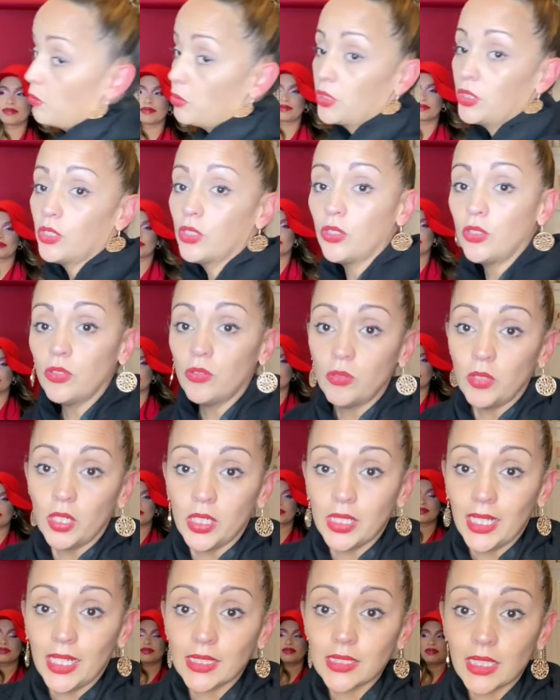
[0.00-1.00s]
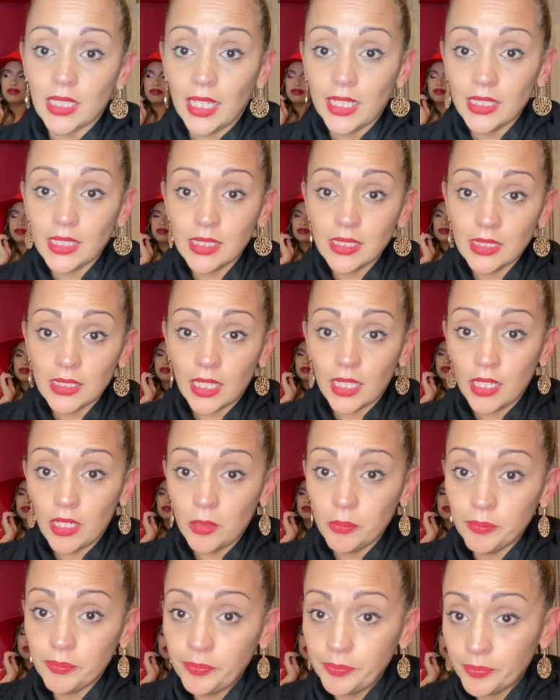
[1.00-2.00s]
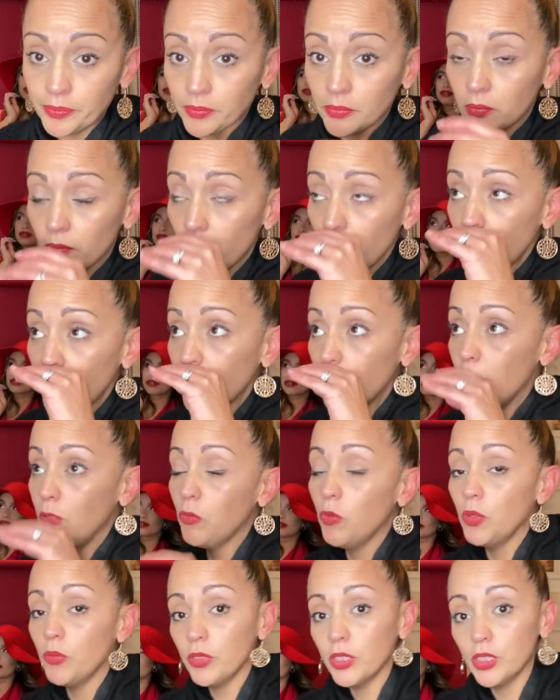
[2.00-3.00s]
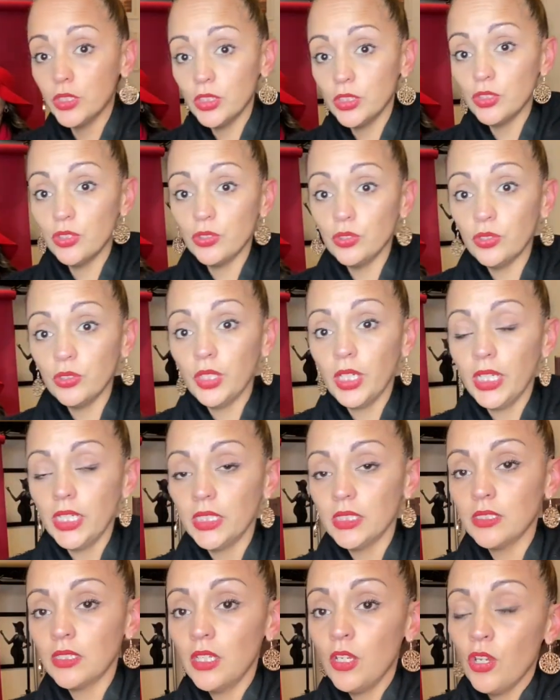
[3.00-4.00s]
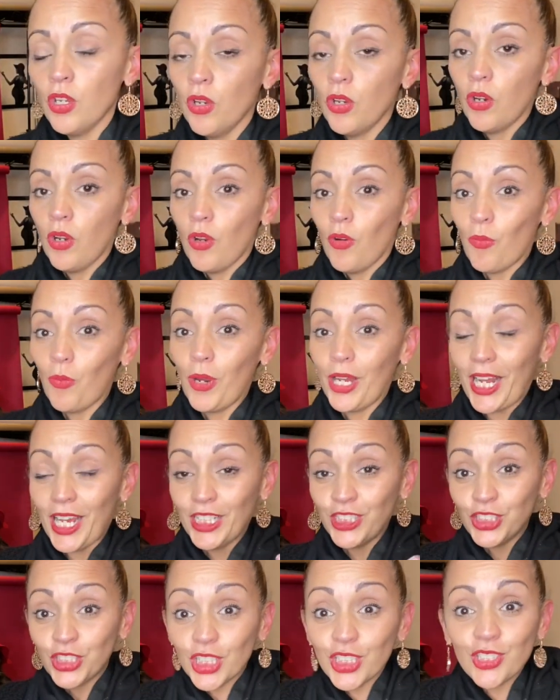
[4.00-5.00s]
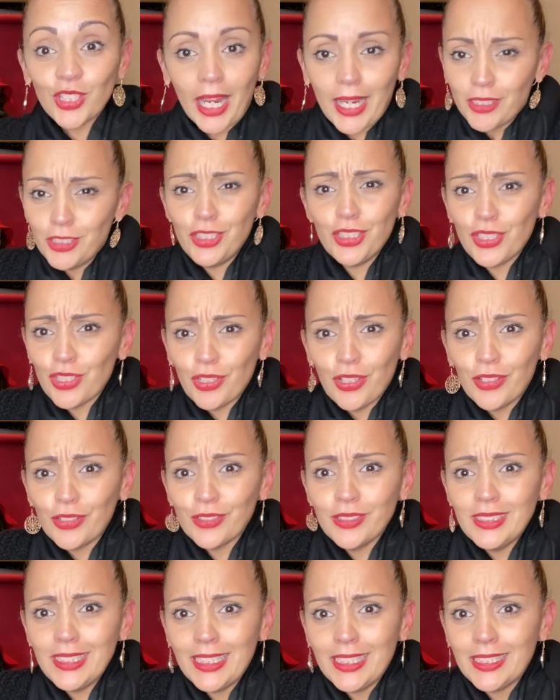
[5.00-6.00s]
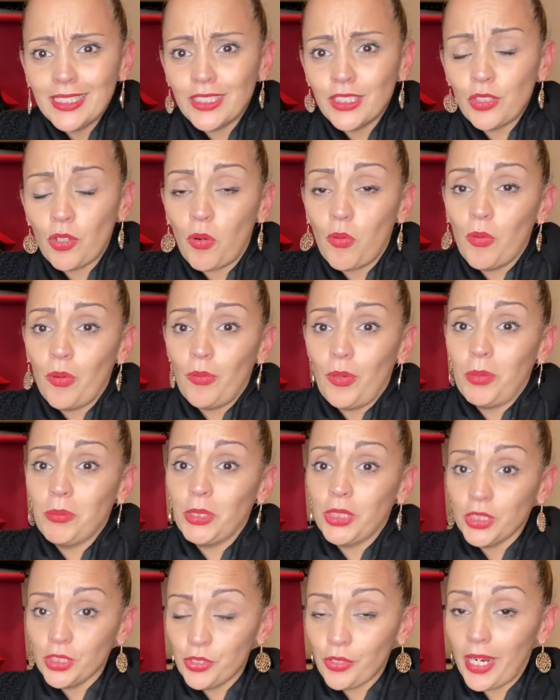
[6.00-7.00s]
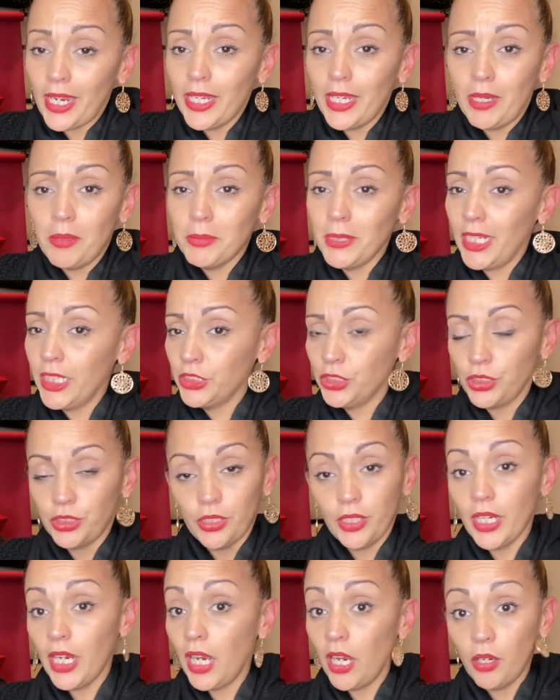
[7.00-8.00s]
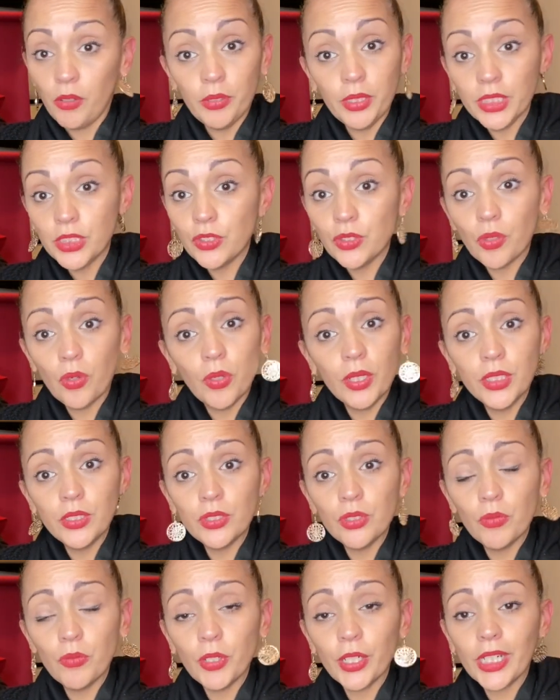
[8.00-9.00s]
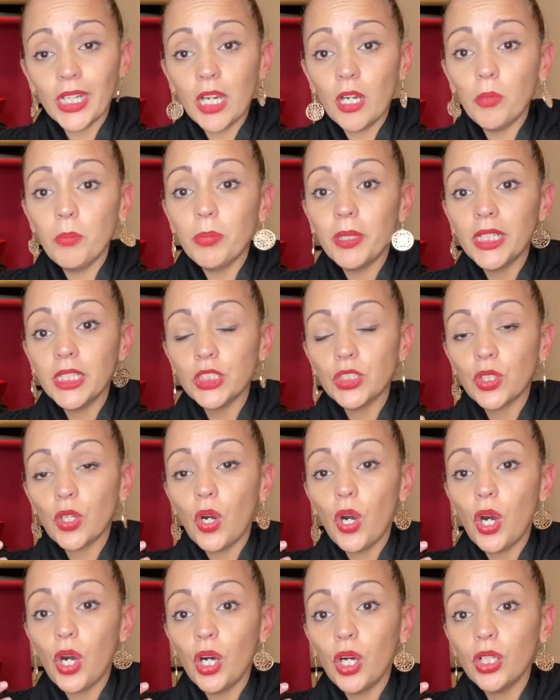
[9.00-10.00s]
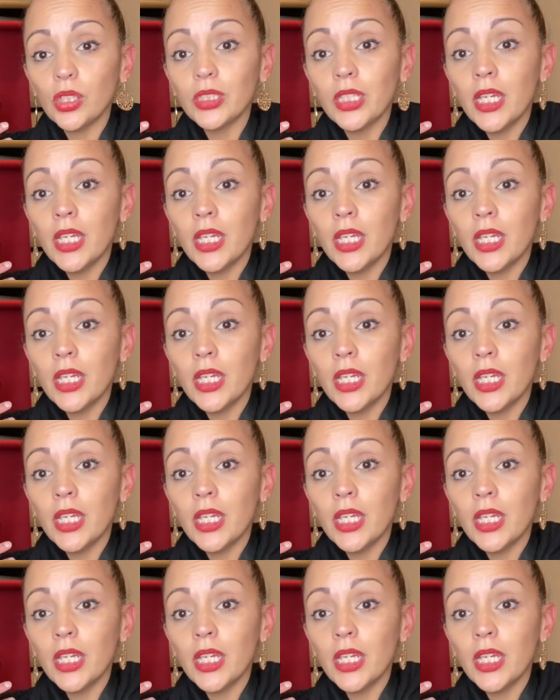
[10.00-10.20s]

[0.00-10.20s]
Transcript: gonna go to our next lighting setup. And what we're gonna do is what I just, I just learned this. So I'm gonna try it. I'm not sure how it's going to work out, but it's called